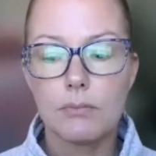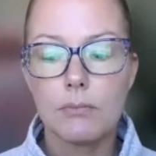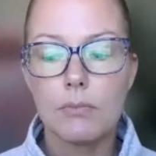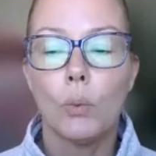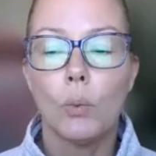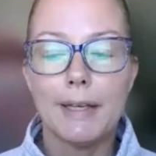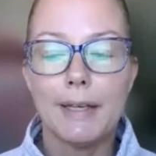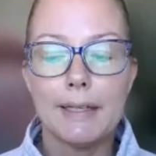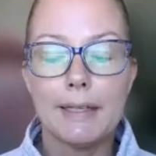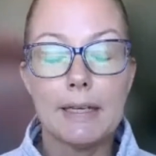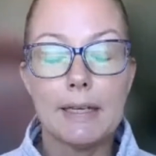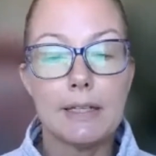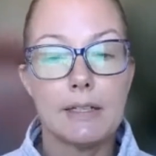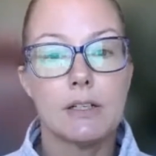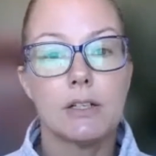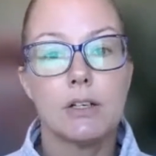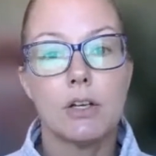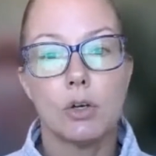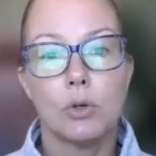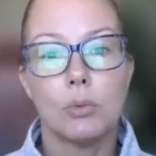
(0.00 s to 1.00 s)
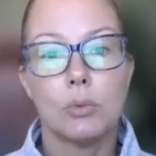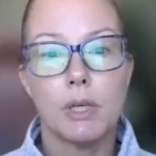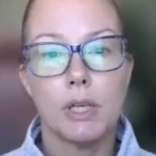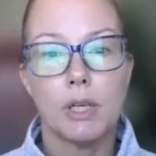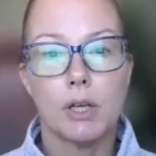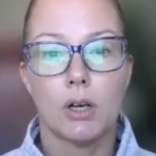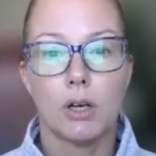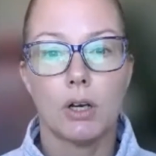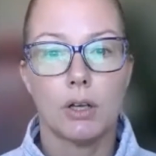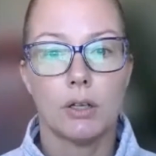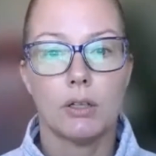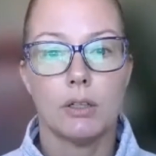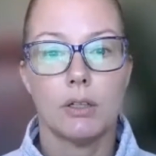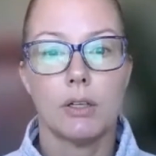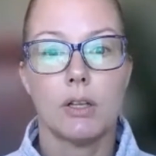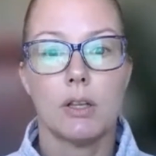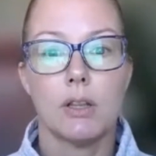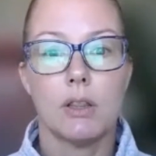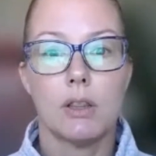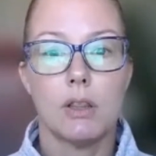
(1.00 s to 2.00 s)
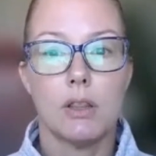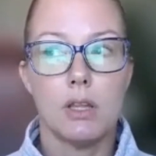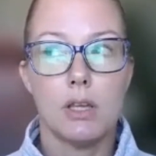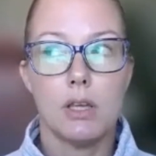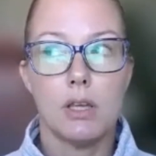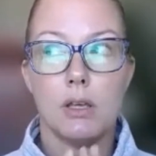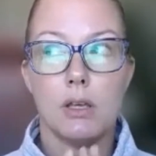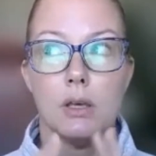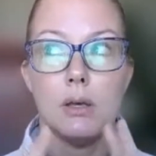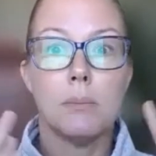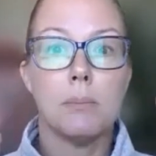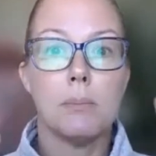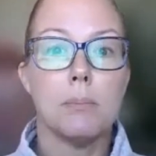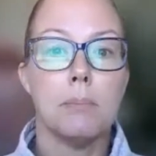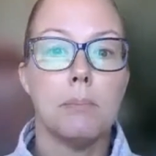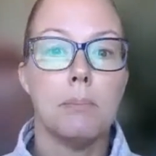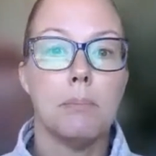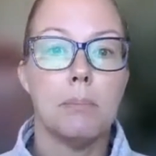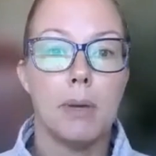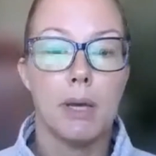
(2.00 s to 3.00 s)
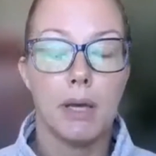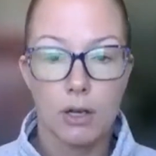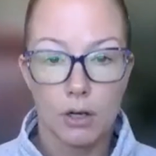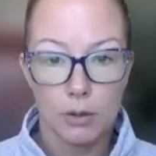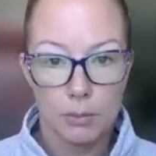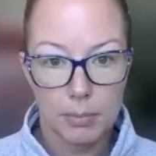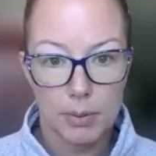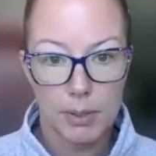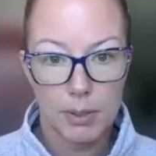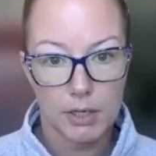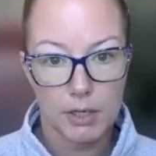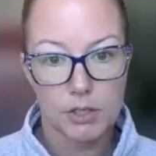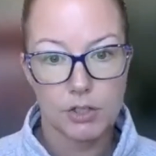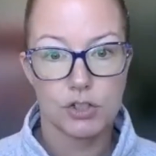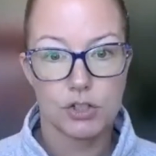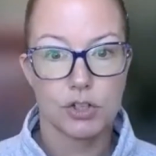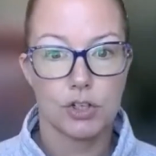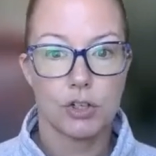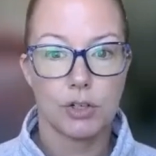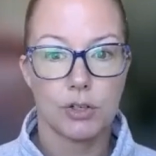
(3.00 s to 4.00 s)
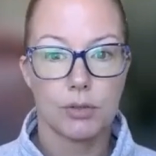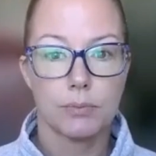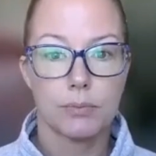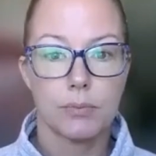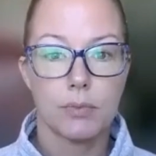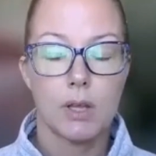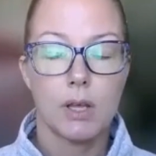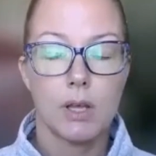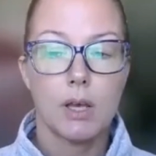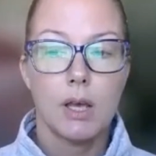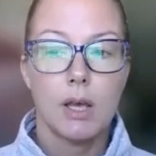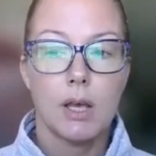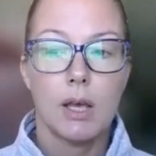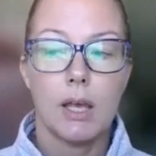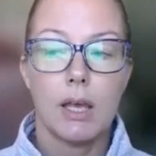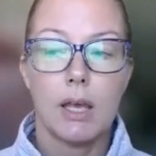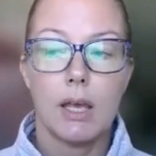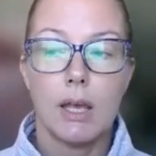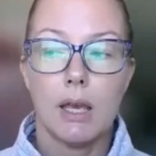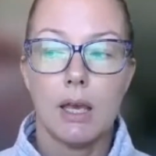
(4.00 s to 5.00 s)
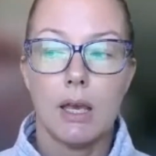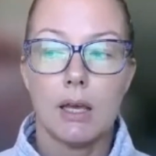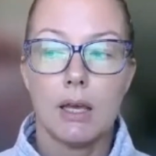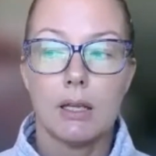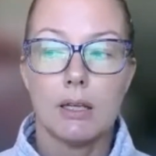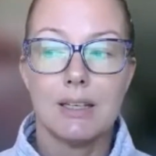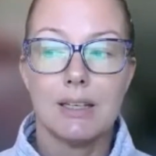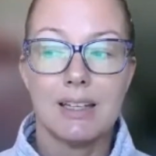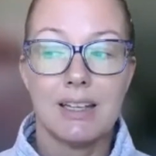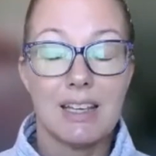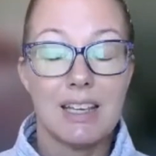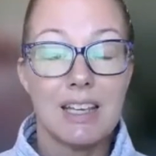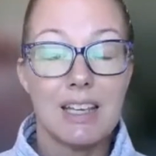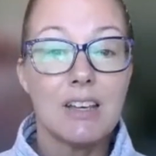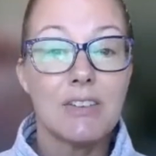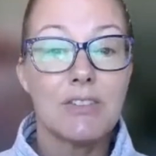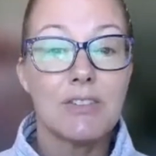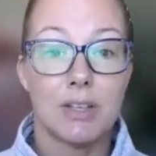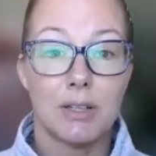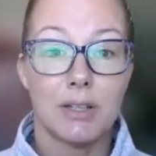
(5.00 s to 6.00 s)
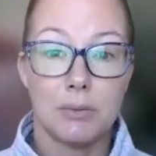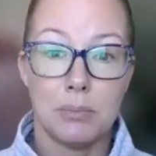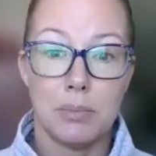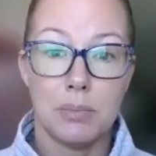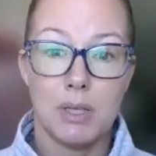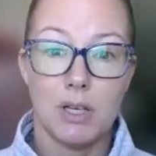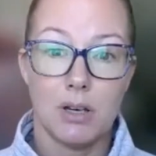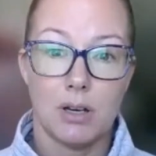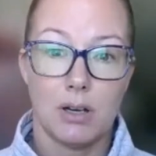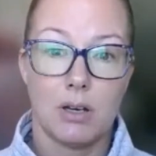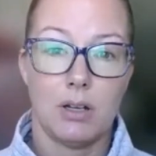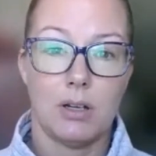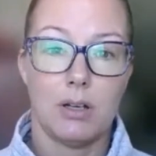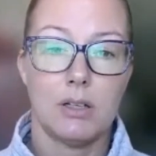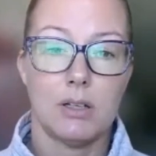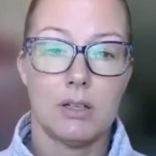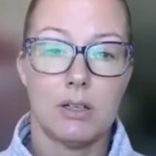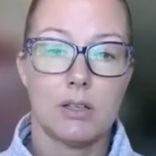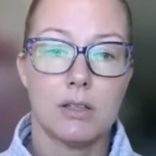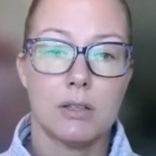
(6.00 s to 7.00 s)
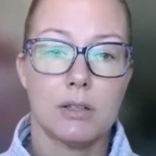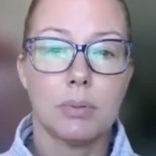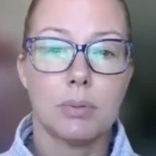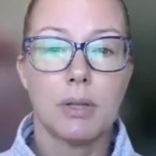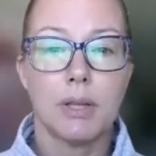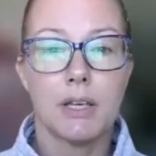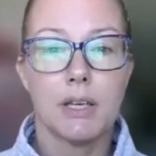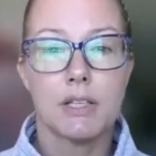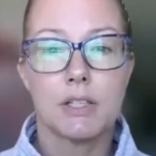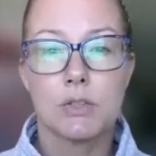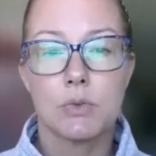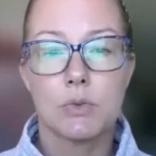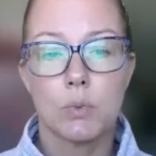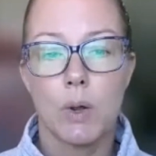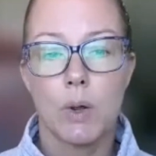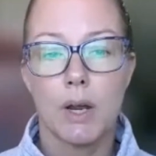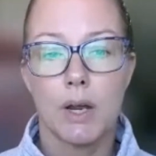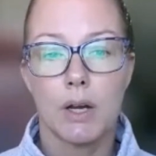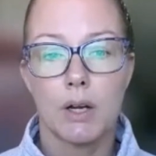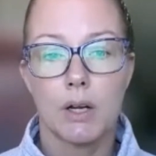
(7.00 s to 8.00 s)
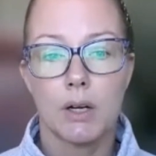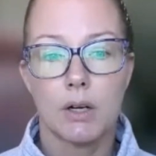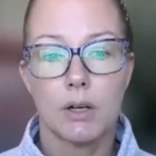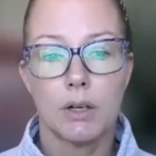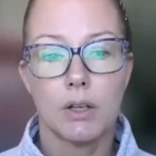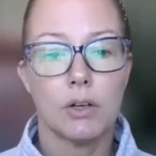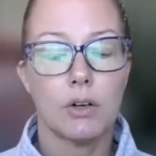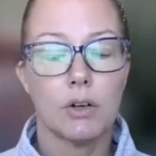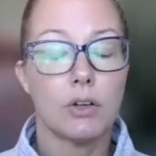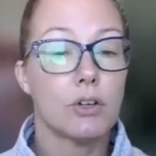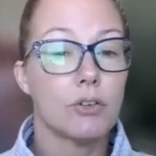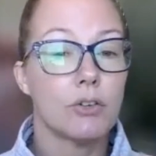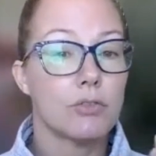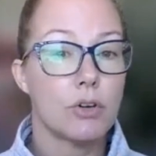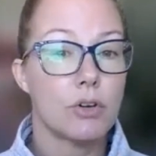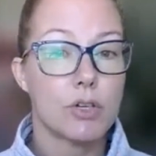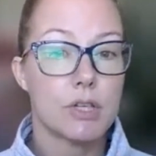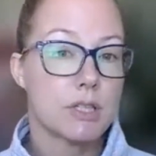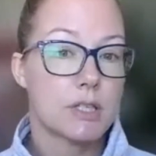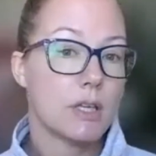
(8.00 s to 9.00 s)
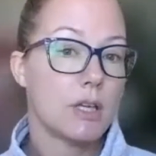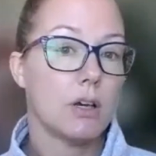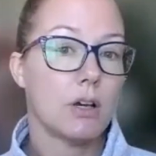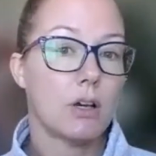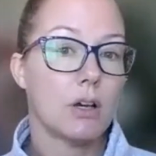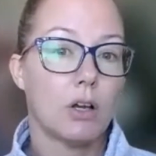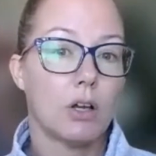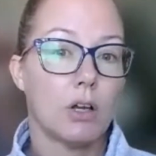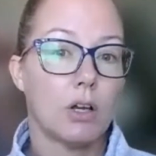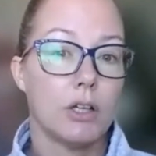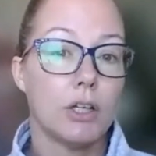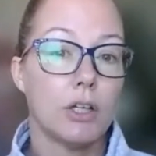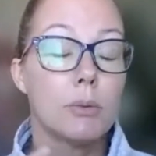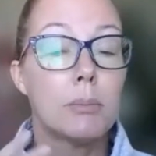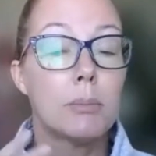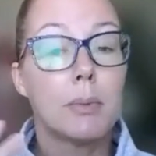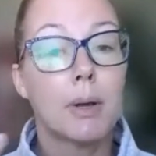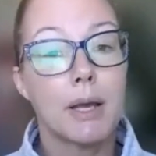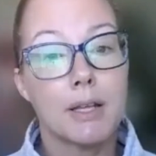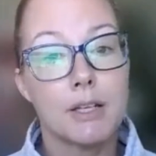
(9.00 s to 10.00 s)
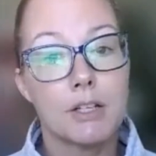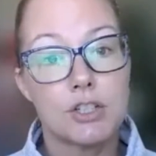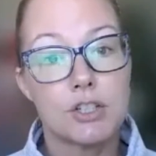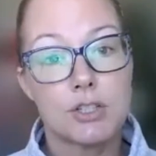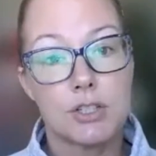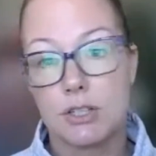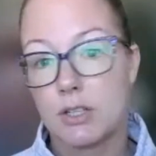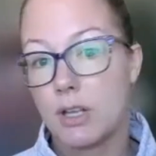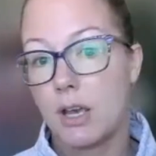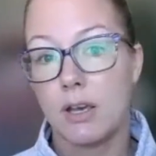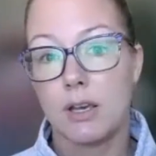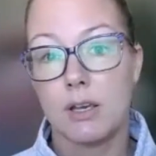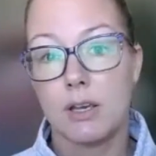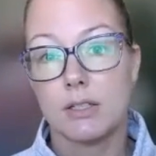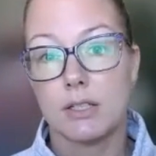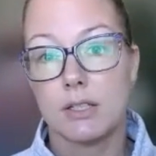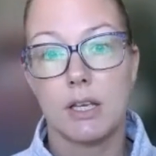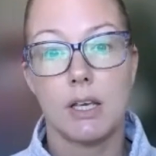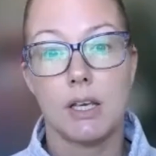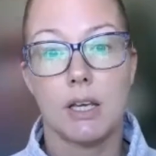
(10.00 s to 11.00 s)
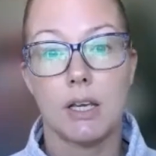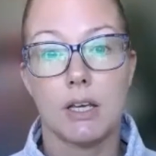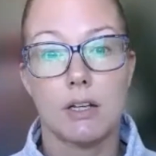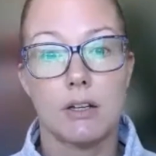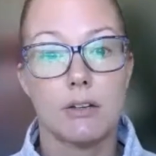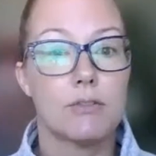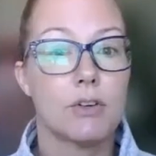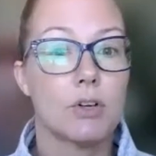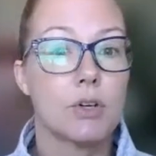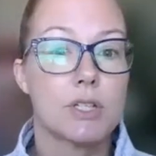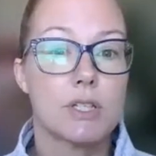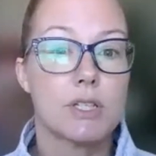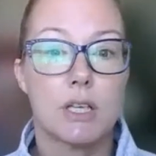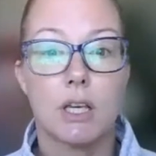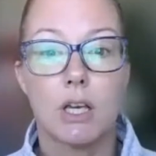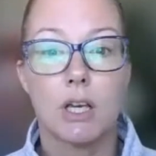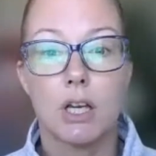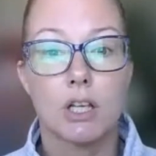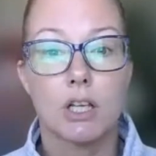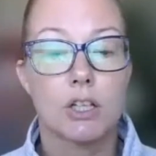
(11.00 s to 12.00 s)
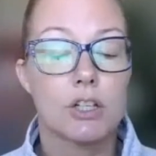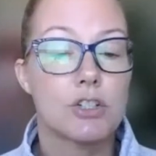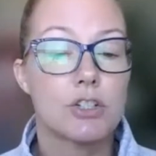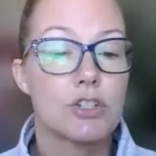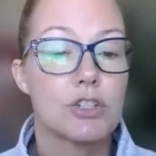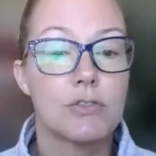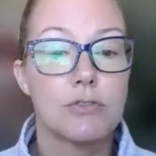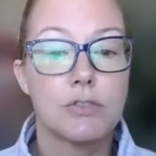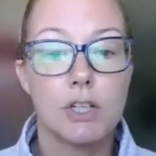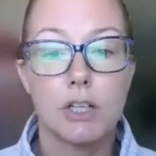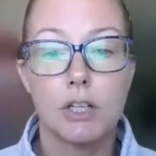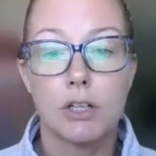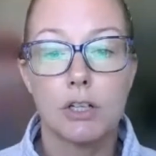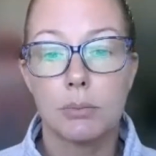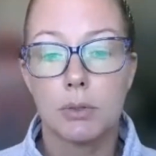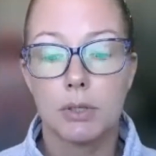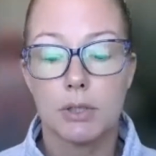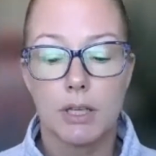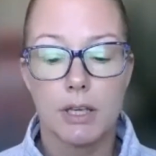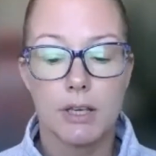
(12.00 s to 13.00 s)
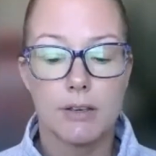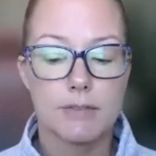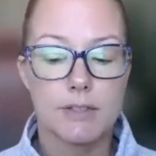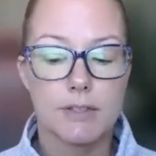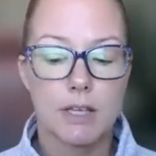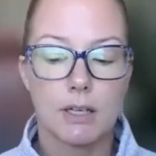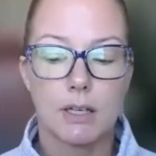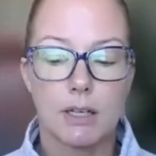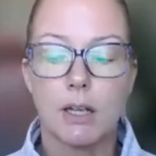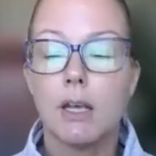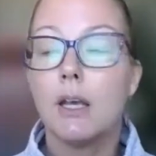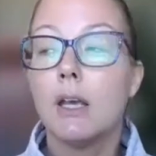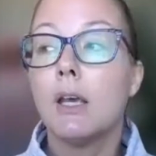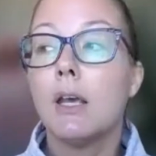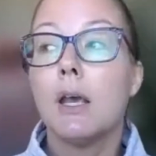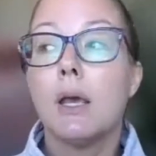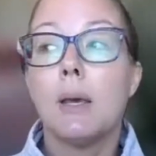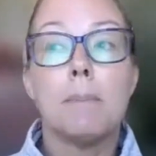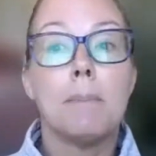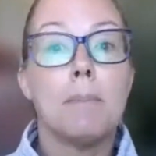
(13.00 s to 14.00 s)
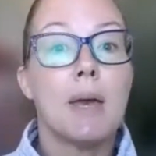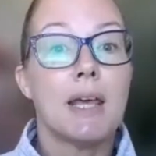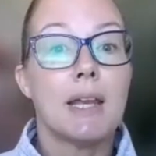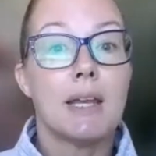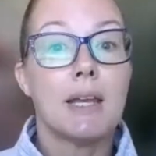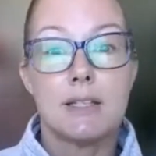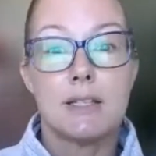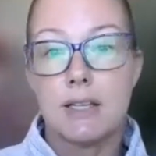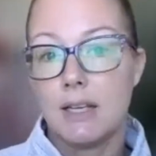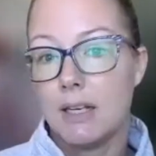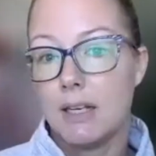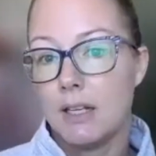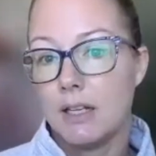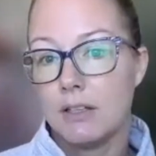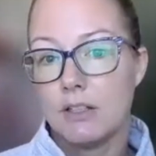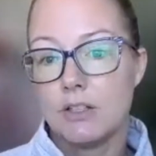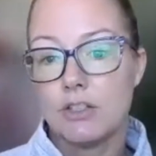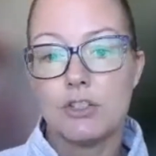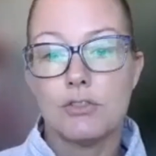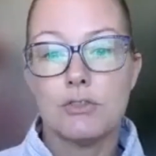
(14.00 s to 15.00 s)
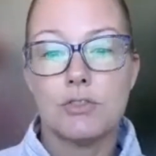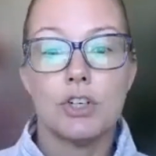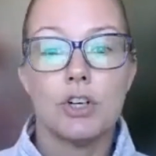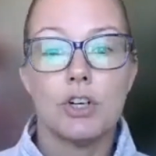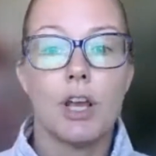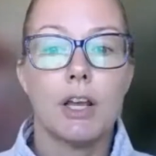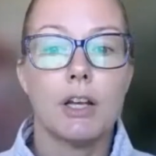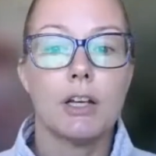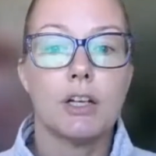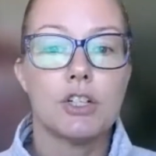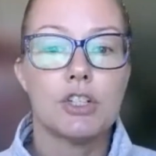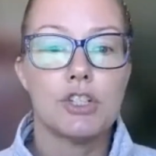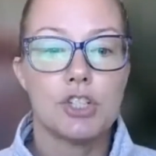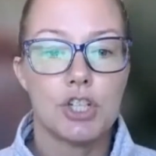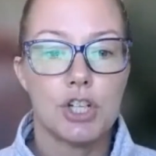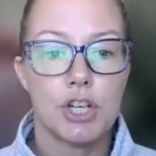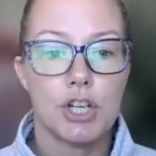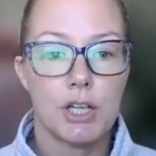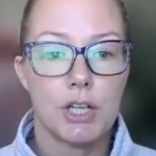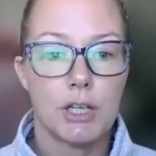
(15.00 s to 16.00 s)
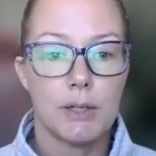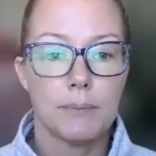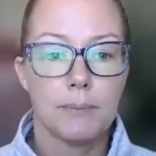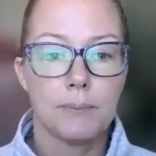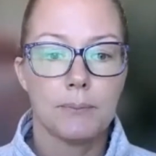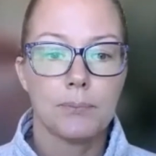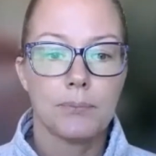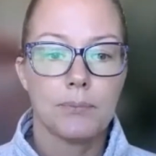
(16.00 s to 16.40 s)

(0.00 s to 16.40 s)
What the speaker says: we need to go beyond the bigger picture and even beyond the place where, you're focusing on your mindset and focusing on shifting your beliefs and meditating to shift your energy